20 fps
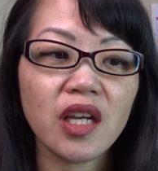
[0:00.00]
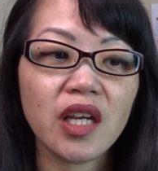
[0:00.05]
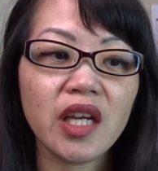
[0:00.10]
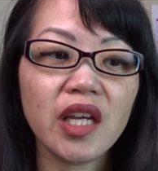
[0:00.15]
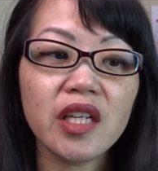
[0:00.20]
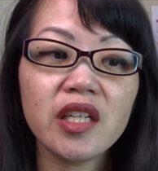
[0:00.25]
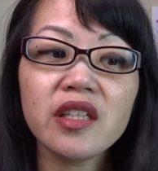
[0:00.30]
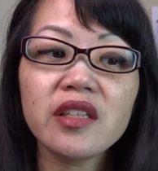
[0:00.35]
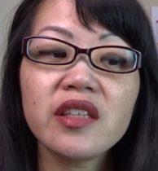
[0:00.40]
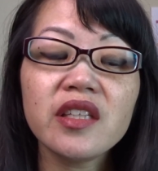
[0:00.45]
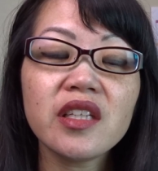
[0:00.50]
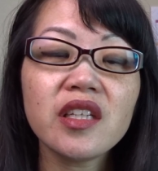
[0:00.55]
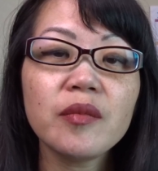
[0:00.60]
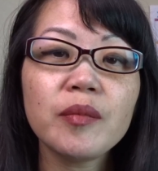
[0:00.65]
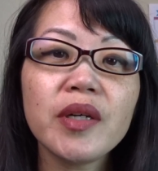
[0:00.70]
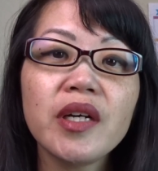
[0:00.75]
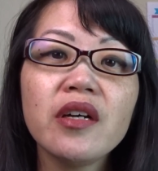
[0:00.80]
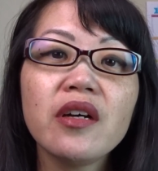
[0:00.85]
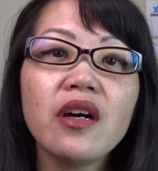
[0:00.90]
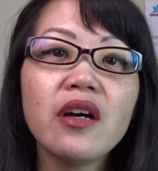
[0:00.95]
And the thing
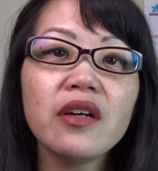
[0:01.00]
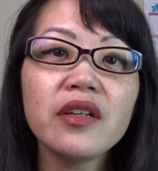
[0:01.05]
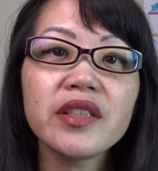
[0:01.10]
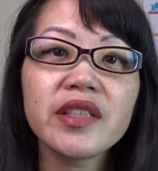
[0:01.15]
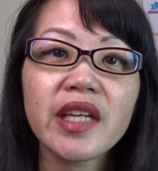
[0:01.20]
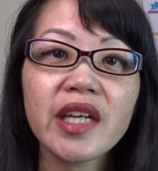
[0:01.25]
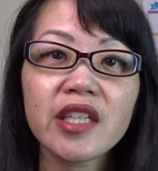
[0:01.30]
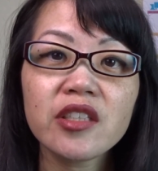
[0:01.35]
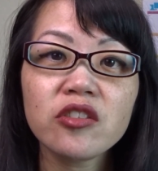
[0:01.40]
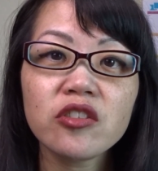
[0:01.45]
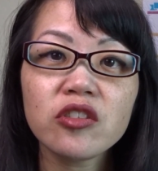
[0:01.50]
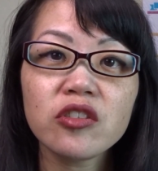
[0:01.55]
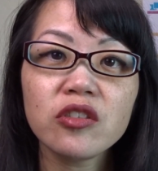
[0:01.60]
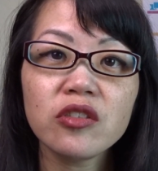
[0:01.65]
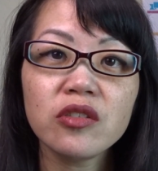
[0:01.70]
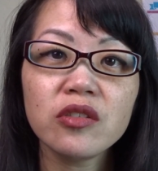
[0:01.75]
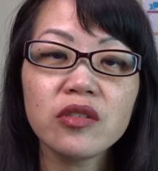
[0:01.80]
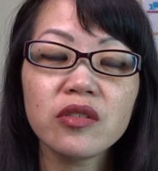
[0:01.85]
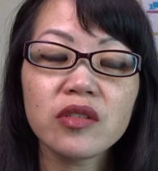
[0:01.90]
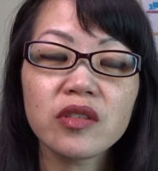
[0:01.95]
about all
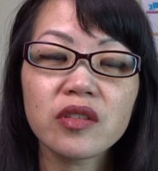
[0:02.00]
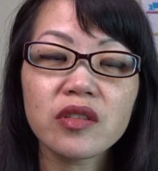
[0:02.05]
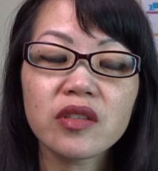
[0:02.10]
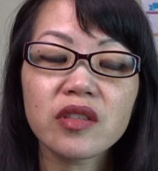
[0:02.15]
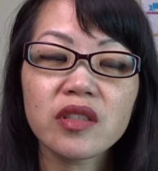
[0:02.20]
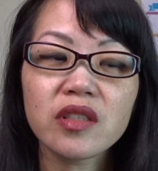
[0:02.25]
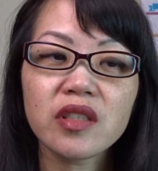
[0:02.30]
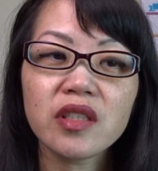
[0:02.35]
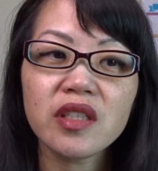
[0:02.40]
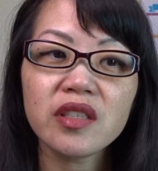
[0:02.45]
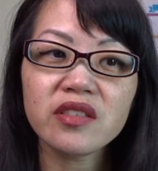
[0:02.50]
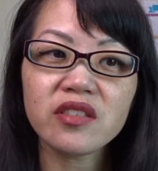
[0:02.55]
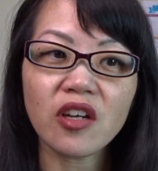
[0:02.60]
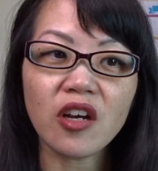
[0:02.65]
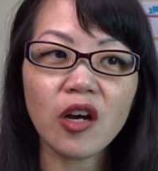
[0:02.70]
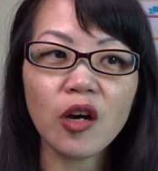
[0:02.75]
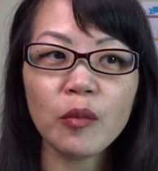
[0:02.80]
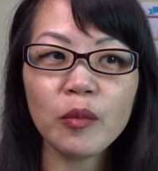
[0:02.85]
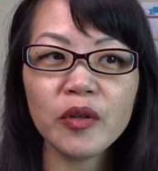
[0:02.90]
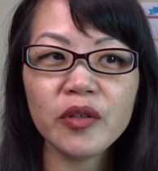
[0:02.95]
natural, it's
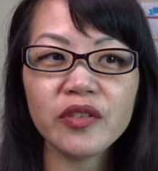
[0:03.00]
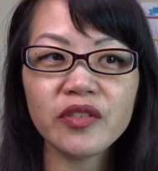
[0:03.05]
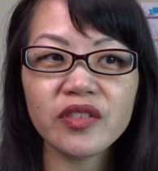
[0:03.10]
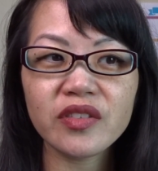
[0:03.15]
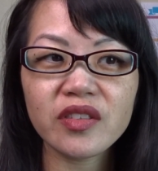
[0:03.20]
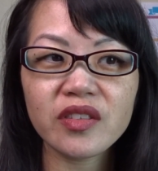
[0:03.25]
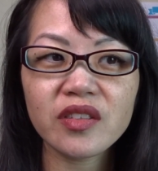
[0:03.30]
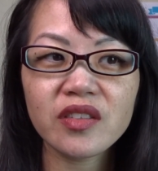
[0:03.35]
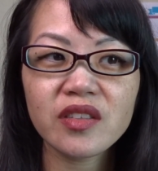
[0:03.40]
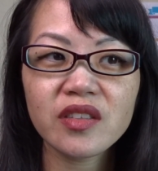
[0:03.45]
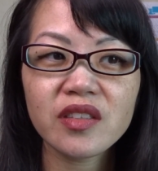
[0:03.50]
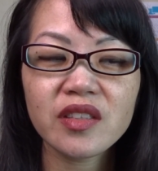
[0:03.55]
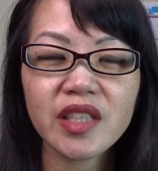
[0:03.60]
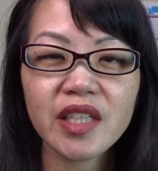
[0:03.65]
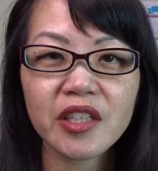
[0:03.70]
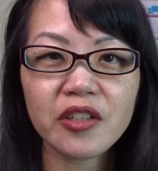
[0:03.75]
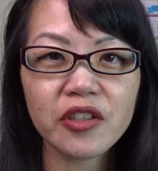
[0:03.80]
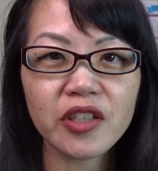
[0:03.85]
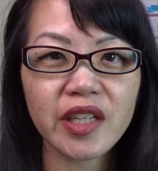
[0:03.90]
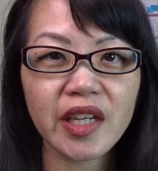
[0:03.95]
almost
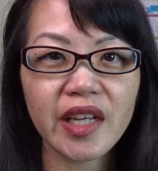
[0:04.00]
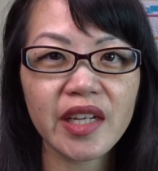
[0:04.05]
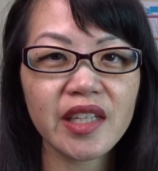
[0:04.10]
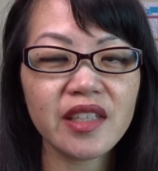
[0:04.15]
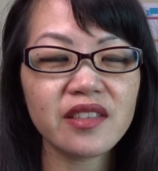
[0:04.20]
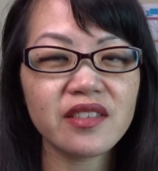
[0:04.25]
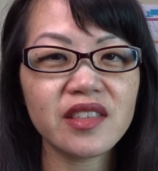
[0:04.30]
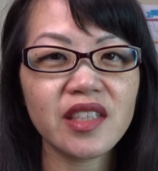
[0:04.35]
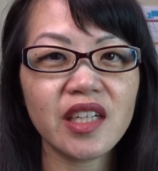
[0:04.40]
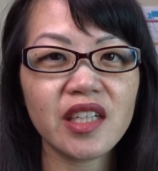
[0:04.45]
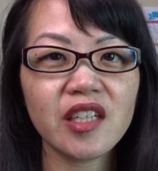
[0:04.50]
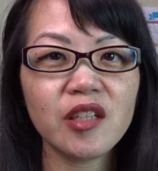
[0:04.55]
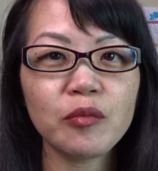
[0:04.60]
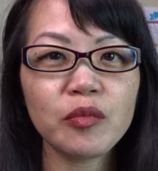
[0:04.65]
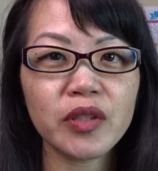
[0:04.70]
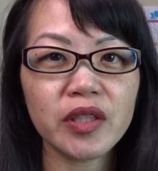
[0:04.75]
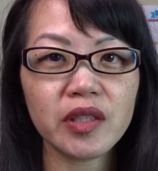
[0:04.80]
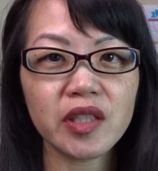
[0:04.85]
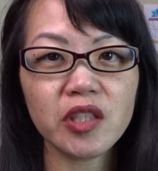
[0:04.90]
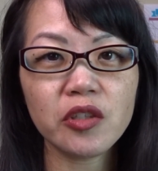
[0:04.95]
like organic. It's not
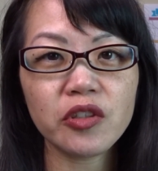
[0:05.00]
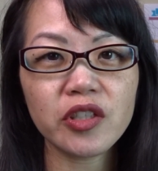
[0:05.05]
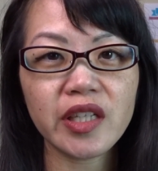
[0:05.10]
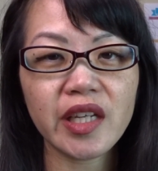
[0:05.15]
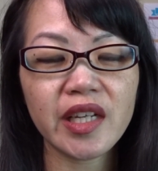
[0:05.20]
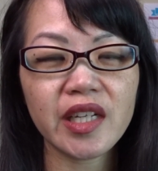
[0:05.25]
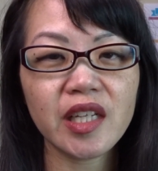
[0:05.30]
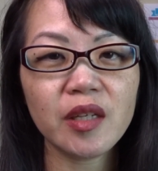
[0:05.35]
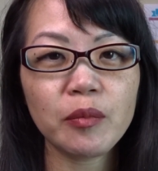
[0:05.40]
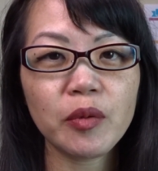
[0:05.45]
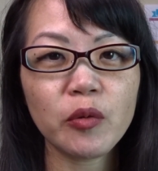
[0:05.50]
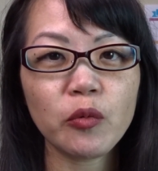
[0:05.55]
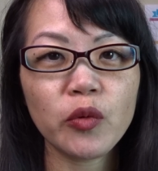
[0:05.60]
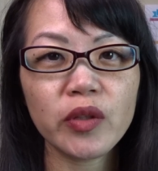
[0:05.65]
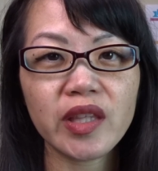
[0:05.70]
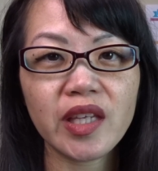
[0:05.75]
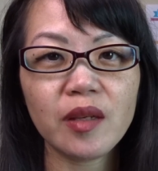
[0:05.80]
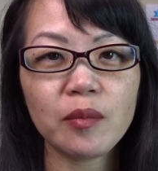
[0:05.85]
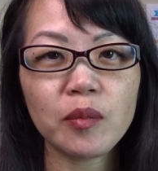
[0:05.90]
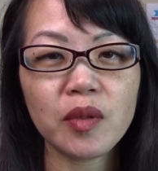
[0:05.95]
completely organic, but
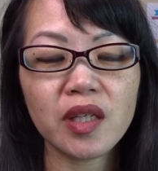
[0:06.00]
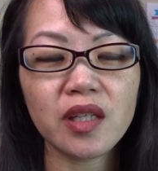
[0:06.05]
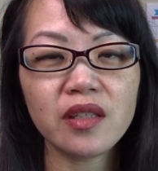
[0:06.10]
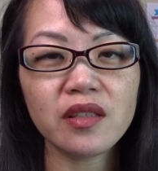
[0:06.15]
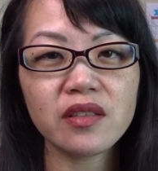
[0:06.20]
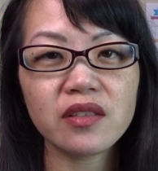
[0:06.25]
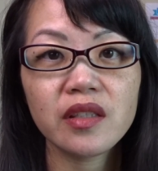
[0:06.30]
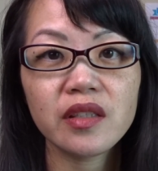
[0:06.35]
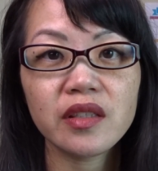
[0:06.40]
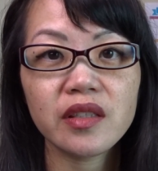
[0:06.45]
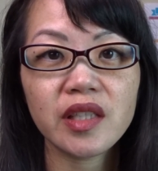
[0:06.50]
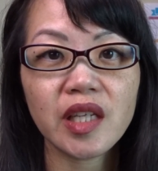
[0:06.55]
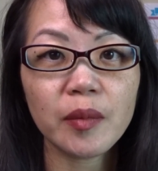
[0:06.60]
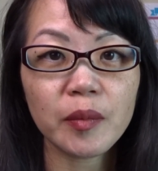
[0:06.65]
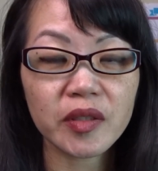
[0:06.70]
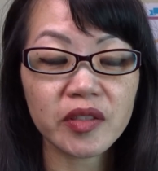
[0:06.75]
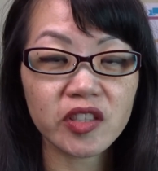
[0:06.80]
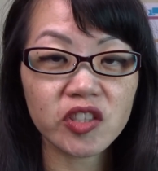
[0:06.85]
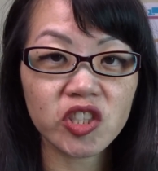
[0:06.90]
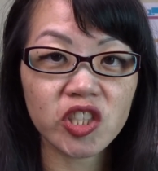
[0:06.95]
what that means
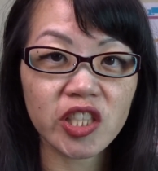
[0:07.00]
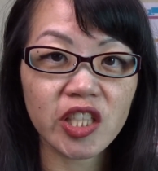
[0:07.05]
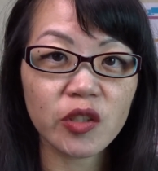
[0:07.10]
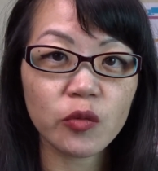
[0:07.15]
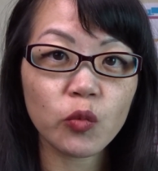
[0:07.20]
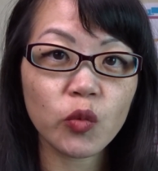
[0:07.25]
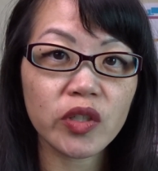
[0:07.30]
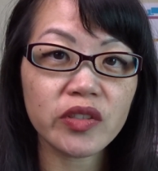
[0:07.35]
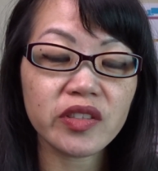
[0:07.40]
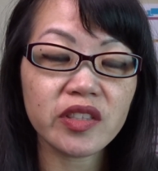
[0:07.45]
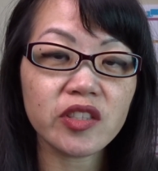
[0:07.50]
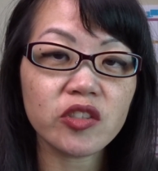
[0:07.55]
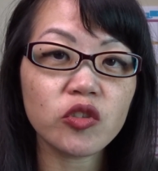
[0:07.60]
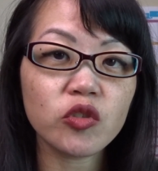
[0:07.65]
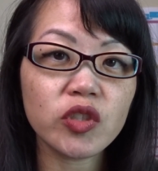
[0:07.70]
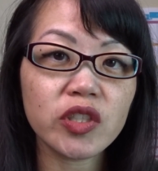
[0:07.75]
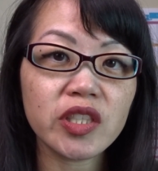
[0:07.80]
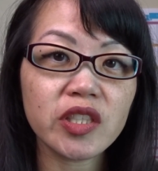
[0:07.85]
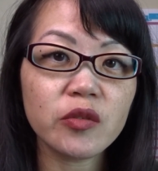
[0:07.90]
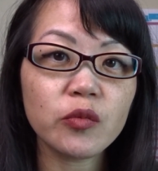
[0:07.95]
the chicken wasn't
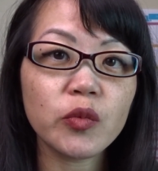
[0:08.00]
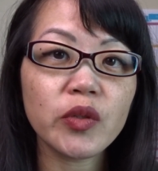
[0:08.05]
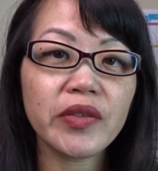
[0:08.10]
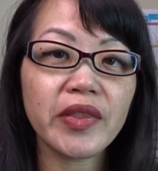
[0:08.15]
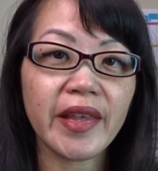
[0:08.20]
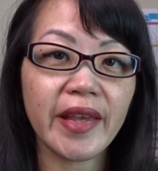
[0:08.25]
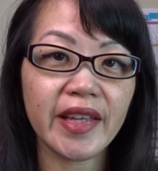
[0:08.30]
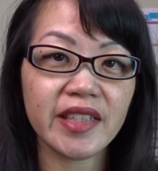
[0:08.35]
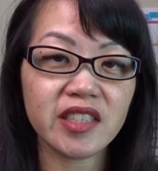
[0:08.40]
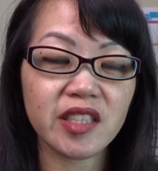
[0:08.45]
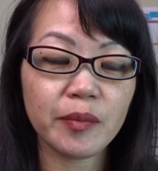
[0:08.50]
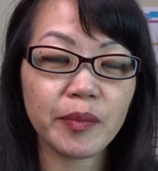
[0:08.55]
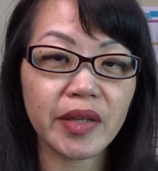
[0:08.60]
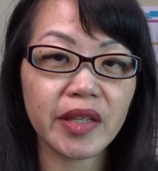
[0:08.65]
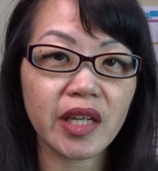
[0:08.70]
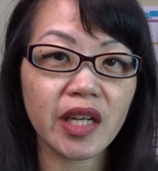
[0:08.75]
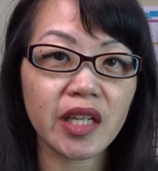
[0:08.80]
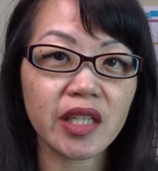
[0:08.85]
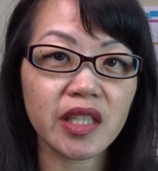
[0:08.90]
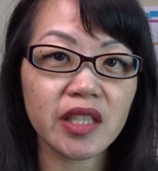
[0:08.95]
treated with
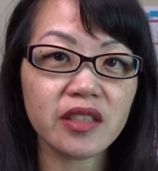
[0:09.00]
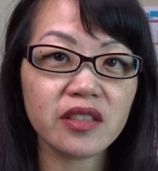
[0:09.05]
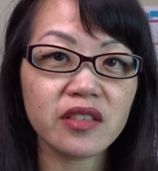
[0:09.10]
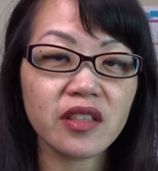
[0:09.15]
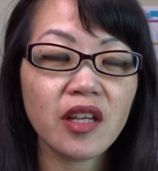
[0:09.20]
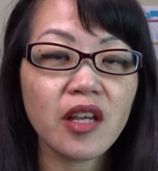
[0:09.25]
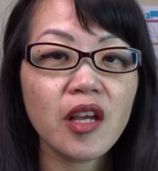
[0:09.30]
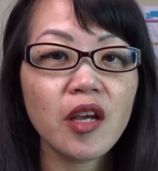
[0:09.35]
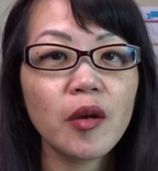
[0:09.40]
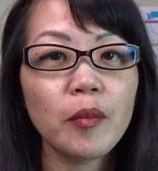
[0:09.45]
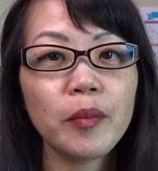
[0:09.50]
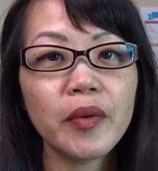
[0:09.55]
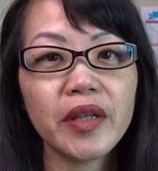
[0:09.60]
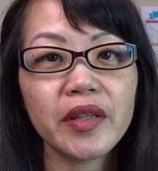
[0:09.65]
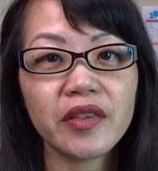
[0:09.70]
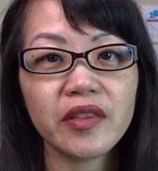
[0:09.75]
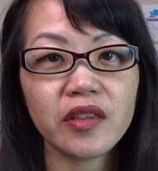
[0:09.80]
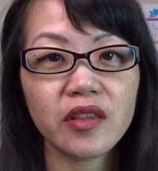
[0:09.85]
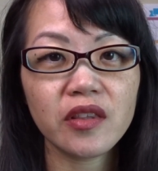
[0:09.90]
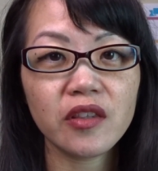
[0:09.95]
antibiotics,
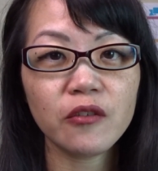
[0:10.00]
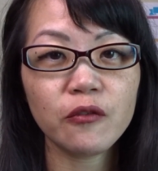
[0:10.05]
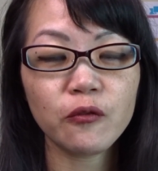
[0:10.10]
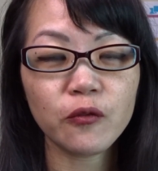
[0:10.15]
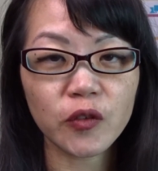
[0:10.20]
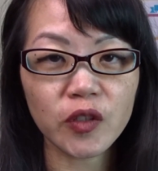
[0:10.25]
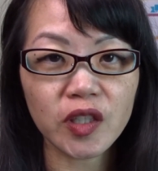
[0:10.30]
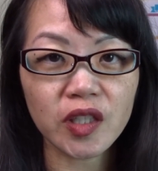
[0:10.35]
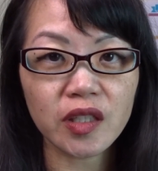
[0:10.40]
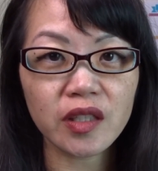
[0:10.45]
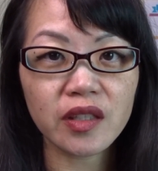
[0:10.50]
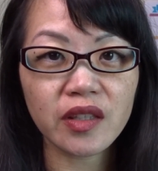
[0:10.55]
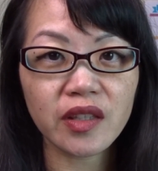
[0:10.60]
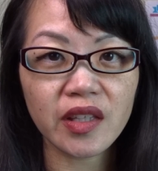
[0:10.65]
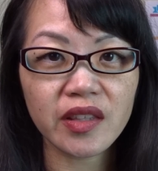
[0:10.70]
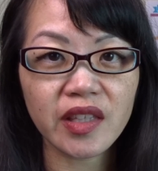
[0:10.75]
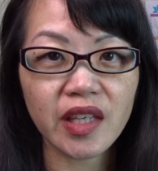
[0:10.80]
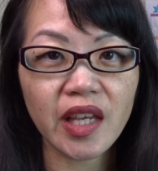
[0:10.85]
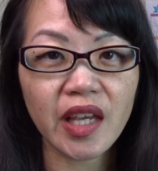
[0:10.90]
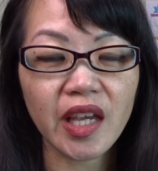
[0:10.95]
but the feed
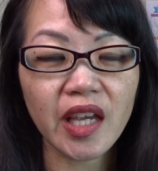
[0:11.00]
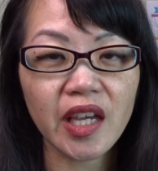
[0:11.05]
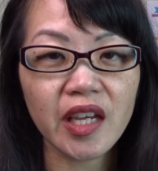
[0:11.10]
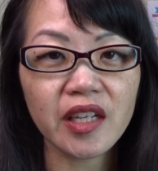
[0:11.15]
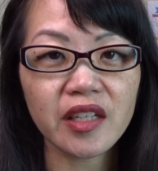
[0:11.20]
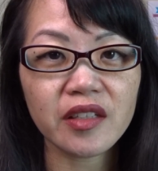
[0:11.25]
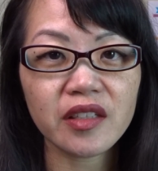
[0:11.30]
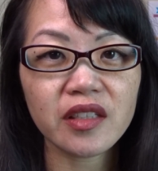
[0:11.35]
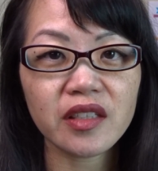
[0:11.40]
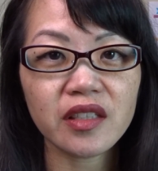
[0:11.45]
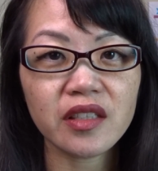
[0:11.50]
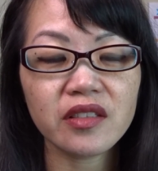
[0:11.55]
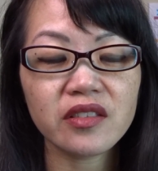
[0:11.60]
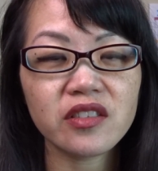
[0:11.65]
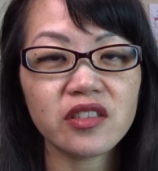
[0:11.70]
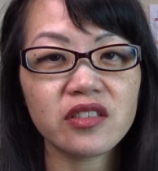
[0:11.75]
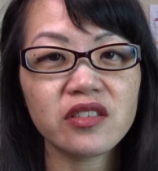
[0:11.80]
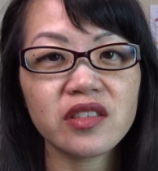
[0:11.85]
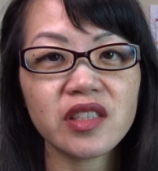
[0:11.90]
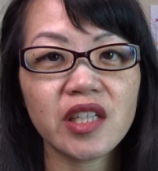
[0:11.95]
that they ate
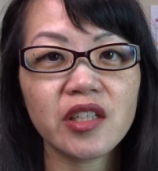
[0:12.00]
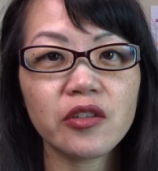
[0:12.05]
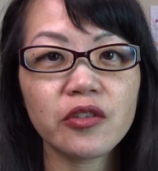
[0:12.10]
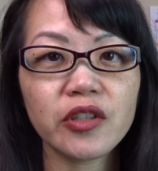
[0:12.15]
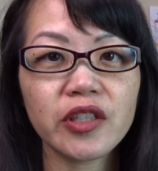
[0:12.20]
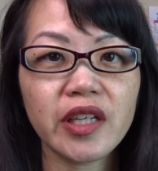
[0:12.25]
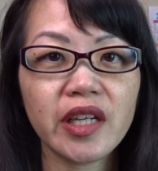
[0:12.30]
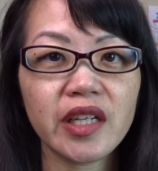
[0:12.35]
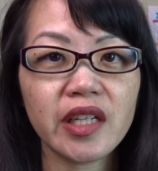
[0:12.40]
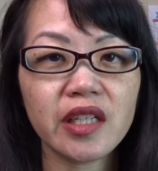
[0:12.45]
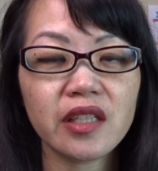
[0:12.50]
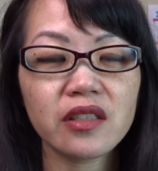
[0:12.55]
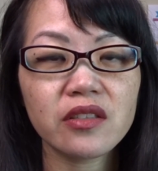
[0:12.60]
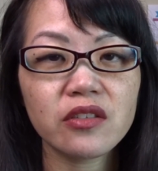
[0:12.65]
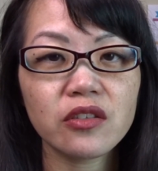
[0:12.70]
is just not organic.